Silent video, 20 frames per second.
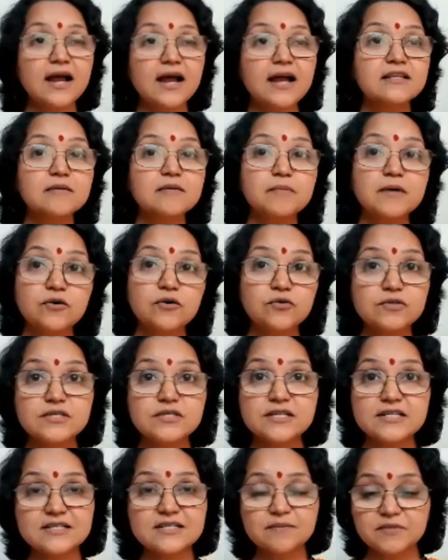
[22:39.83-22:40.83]
And the Mahout
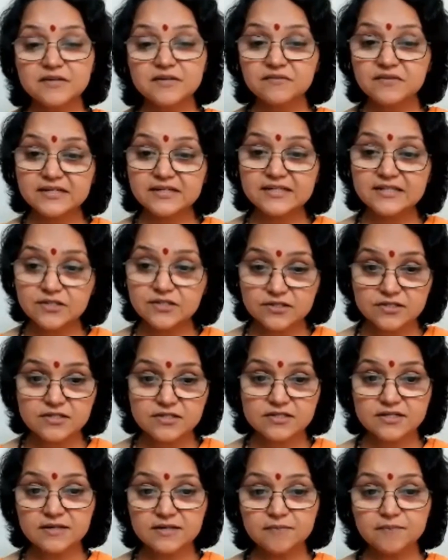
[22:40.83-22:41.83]
said something very
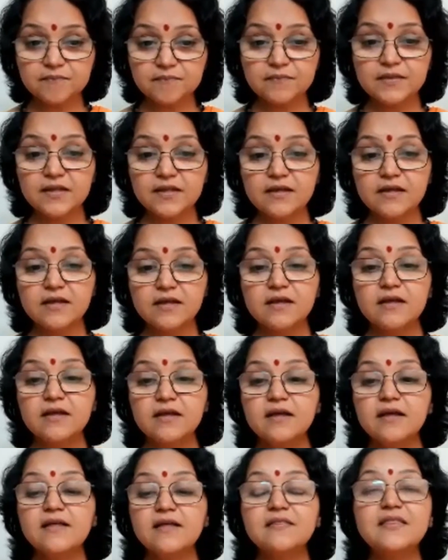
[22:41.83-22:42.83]
interesting.
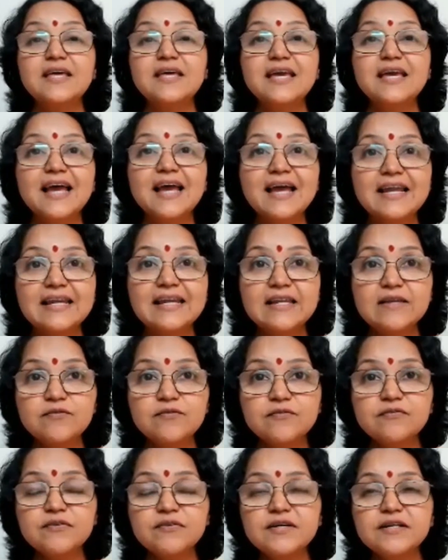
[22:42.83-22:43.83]
The
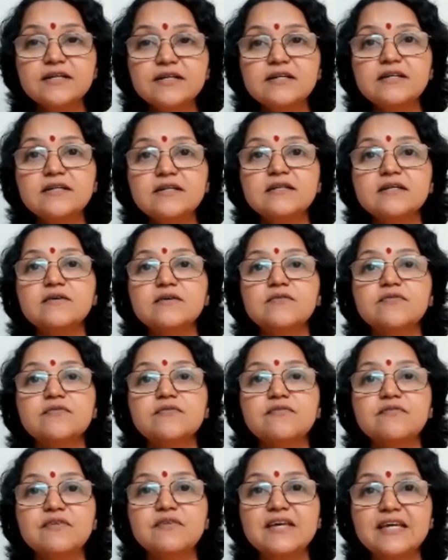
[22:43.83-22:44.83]
elephant
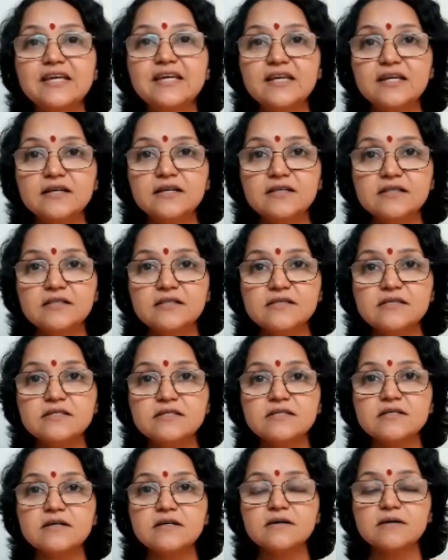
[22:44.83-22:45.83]

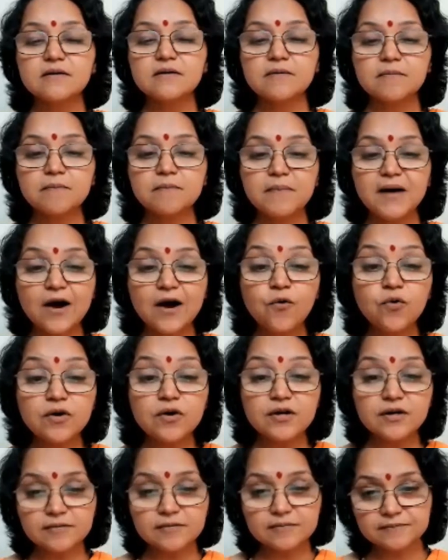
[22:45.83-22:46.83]
feels
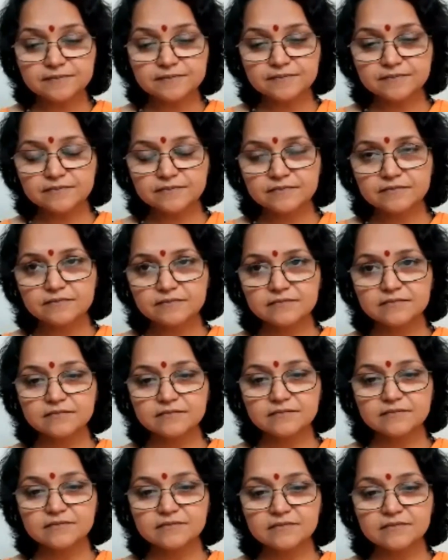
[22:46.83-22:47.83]
bound.
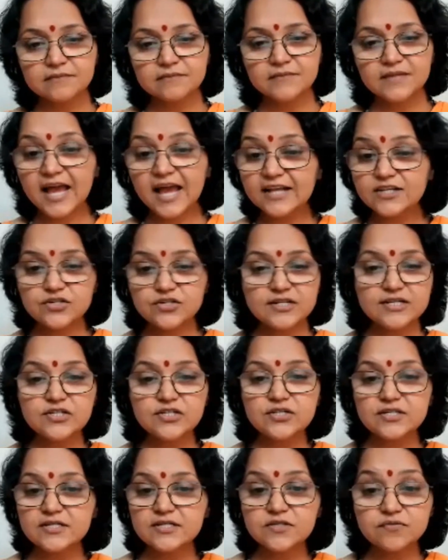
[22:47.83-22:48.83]
Actually,
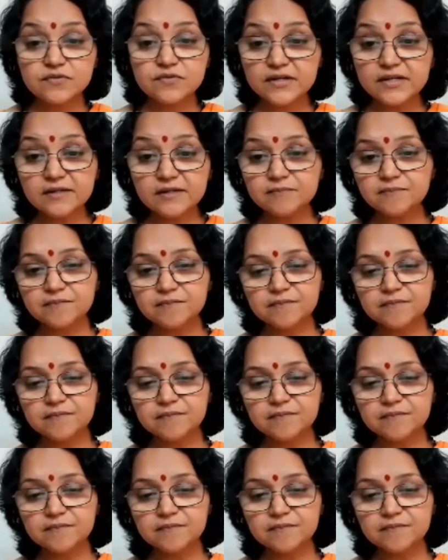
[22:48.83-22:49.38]
she is free.